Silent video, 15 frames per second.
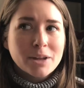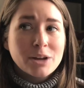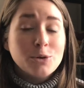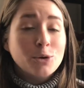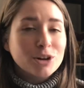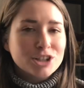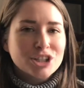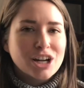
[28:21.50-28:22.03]

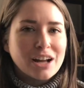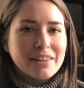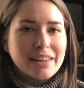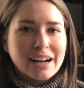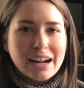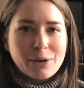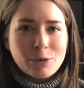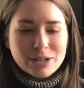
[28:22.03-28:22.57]
Nordica
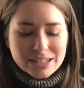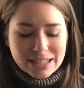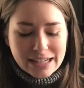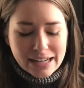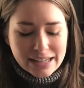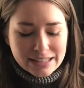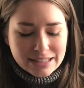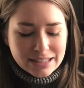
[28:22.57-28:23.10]
that I want to
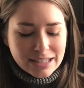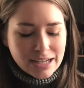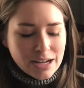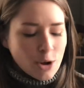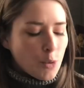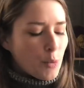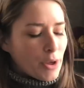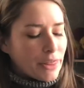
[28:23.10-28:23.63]
knit
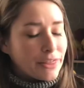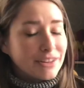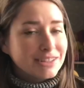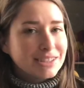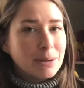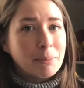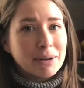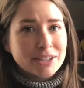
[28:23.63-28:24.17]
with
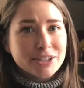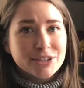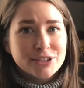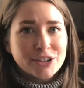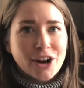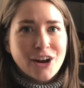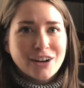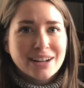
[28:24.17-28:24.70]
some mustard
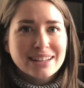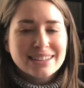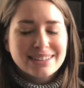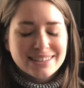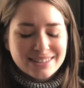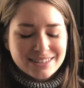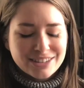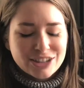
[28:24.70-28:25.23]
yarn. And
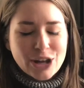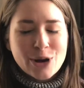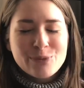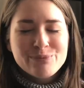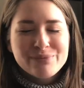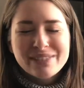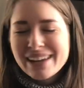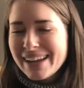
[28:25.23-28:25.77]
so
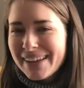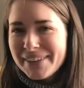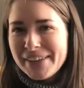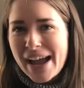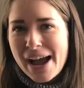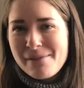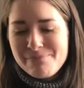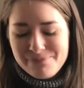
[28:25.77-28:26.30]

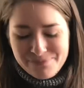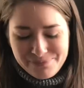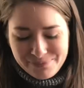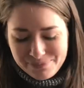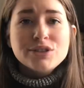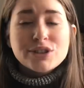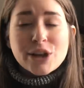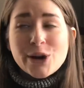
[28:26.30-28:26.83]
yeah,
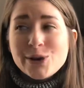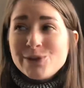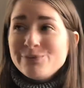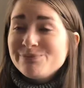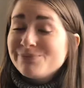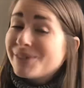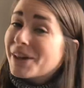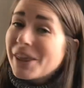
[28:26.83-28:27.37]
so
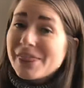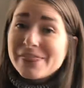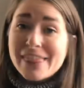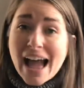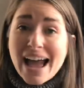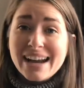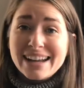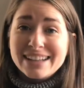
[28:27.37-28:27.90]

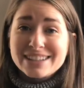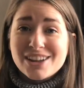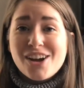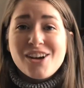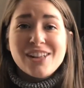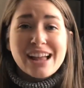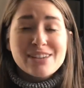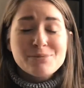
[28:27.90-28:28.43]
that is
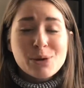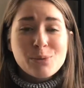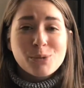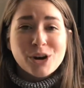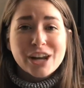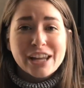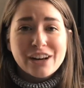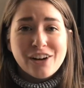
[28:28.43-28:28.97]
all I've been
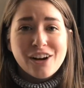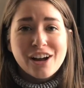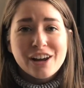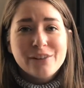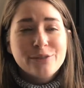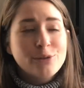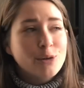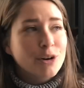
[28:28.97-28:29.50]
working
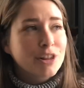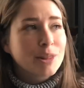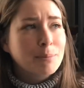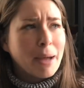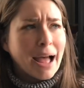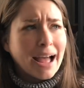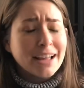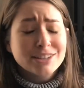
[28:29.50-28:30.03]
on for the
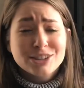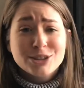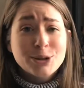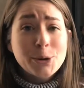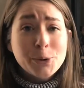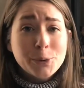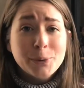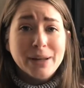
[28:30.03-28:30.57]
past
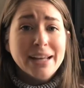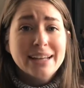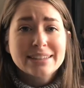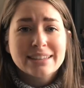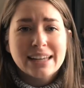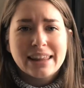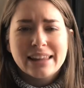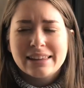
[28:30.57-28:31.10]
2
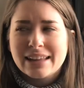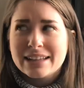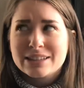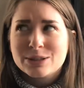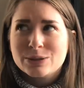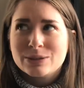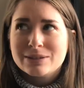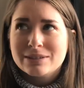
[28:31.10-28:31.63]
weeks. I think
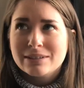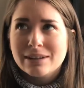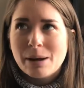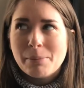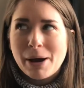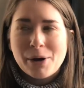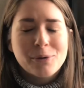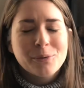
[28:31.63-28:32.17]
that's
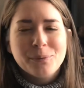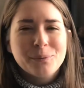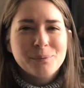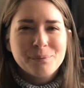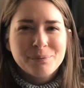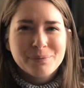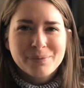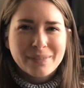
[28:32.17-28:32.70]
about
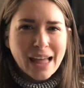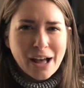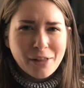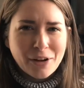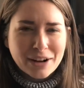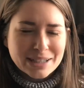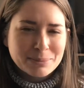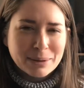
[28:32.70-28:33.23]
how
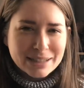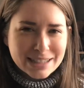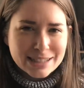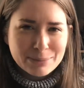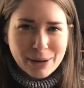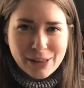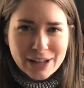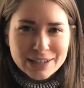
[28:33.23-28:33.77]
long it's been since
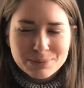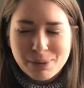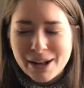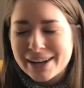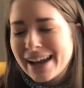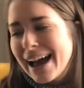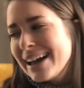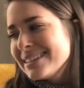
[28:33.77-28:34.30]
my last
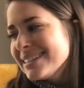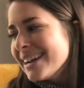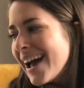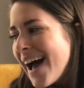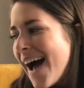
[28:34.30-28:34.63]
podcast.